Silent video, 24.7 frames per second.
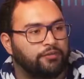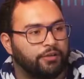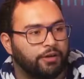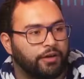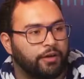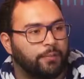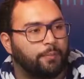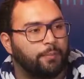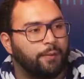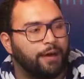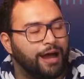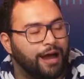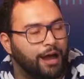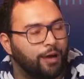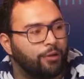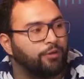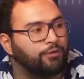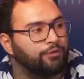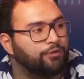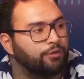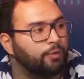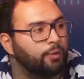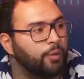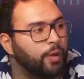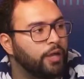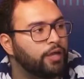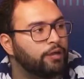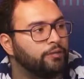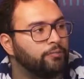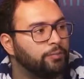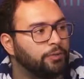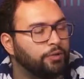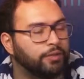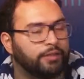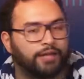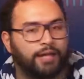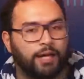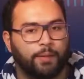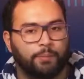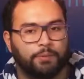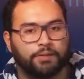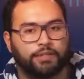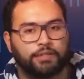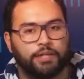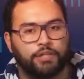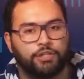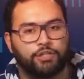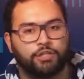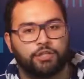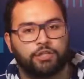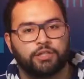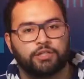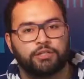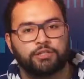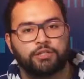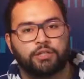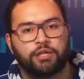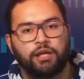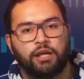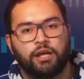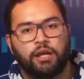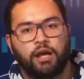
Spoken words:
very powerful way of building applications.